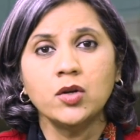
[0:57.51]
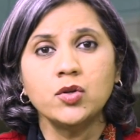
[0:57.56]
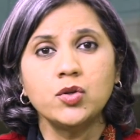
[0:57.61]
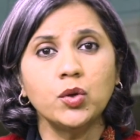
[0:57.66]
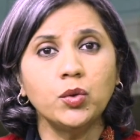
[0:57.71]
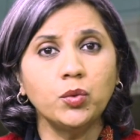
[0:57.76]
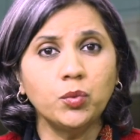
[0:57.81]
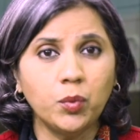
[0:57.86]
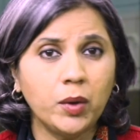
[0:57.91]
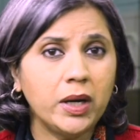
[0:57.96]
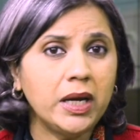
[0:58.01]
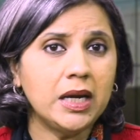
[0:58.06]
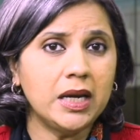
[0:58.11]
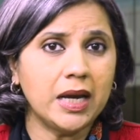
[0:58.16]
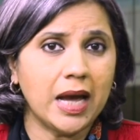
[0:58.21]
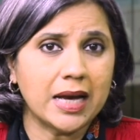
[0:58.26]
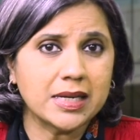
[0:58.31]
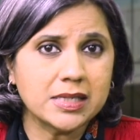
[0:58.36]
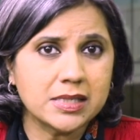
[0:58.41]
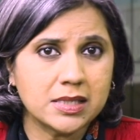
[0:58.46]
do
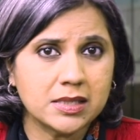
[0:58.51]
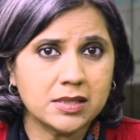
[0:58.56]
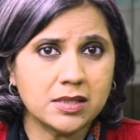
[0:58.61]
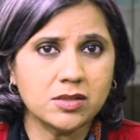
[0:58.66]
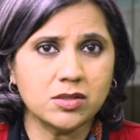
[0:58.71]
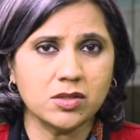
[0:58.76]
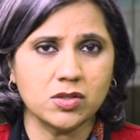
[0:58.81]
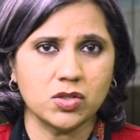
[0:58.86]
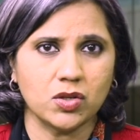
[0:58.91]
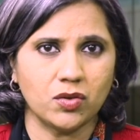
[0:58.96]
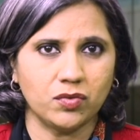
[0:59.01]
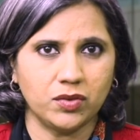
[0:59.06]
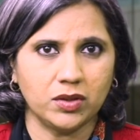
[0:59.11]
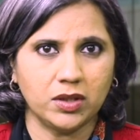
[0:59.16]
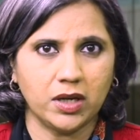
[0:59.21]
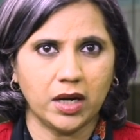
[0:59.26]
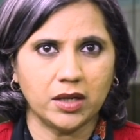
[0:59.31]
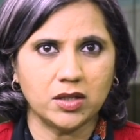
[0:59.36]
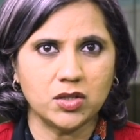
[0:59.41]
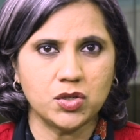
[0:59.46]
we as citizens of the
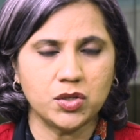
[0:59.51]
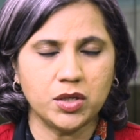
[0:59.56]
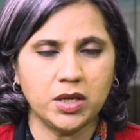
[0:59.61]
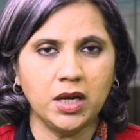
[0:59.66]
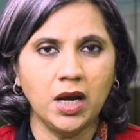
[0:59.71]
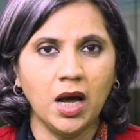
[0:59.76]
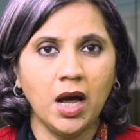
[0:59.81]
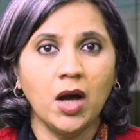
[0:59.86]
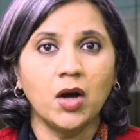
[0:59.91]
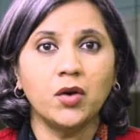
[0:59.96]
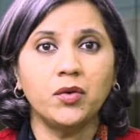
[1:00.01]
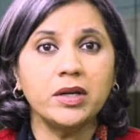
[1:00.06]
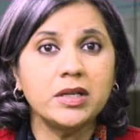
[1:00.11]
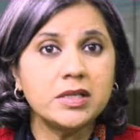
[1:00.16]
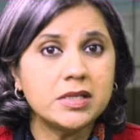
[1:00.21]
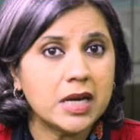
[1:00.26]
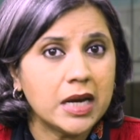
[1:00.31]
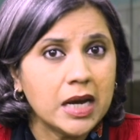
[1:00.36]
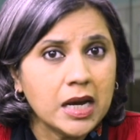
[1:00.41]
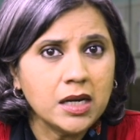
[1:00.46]
country
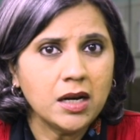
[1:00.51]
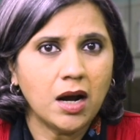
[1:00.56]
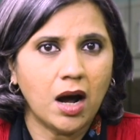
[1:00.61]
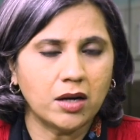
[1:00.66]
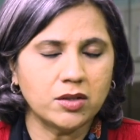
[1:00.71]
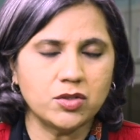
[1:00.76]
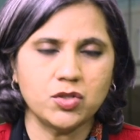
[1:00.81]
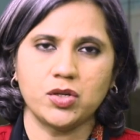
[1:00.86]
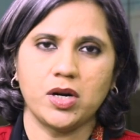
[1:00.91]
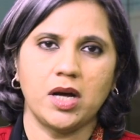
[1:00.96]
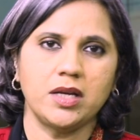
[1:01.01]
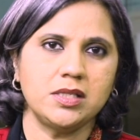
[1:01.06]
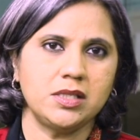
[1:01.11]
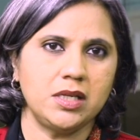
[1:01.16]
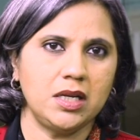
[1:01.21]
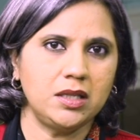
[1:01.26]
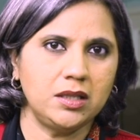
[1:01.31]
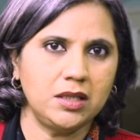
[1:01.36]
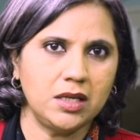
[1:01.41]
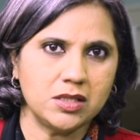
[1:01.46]
retain our trust
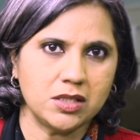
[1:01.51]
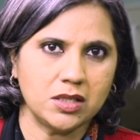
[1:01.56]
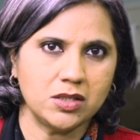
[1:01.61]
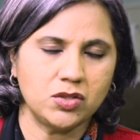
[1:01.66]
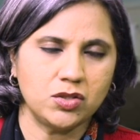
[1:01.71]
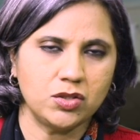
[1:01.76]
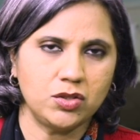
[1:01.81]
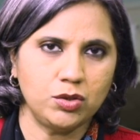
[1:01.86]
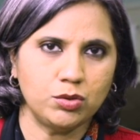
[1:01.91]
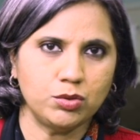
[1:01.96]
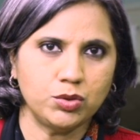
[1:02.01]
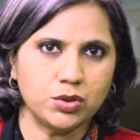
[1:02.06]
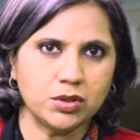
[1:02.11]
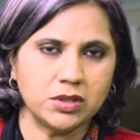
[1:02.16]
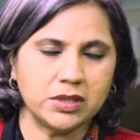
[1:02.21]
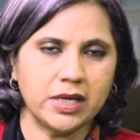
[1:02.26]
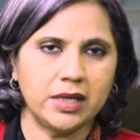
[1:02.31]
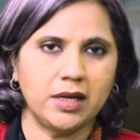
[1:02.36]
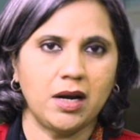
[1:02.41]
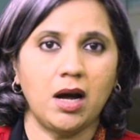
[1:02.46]
in these
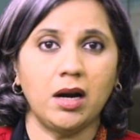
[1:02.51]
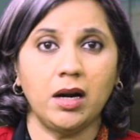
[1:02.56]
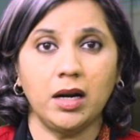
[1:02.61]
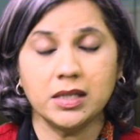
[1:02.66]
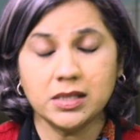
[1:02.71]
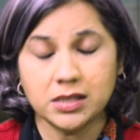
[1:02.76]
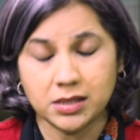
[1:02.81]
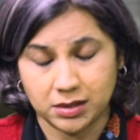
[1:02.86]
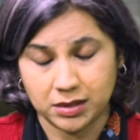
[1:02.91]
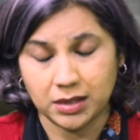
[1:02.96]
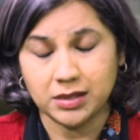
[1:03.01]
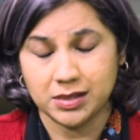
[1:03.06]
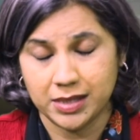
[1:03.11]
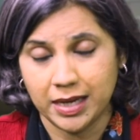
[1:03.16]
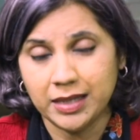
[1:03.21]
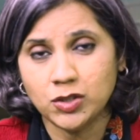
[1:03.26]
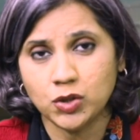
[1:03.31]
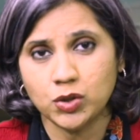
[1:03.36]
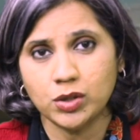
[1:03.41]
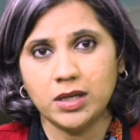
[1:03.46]
institutions that are
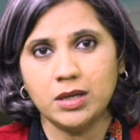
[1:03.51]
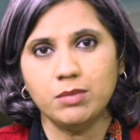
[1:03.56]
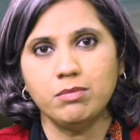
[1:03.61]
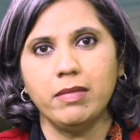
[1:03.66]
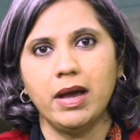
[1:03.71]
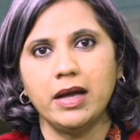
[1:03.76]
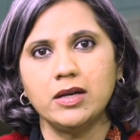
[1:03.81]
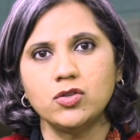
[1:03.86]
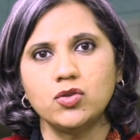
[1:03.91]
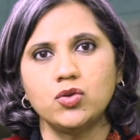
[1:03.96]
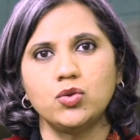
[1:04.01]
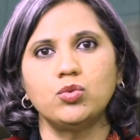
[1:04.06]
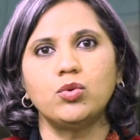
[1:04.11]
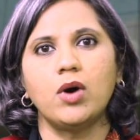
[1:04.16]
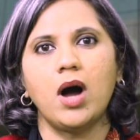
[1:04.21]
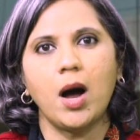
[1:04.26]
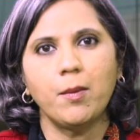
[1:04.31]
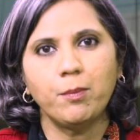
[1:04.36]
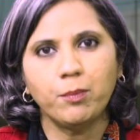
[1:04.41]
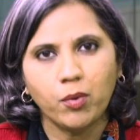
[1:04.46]
essentially meant
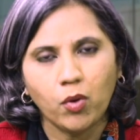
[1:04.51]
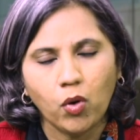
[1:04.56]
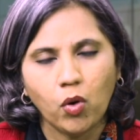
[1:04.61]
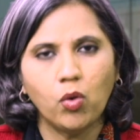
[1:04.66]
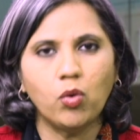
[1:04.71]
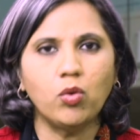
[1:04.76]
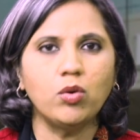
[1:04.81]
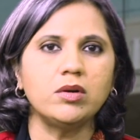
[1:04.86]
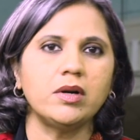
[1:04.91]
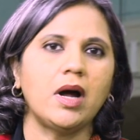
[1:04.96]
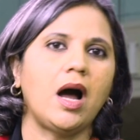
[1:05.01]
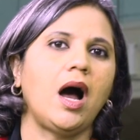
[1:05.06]
to uphold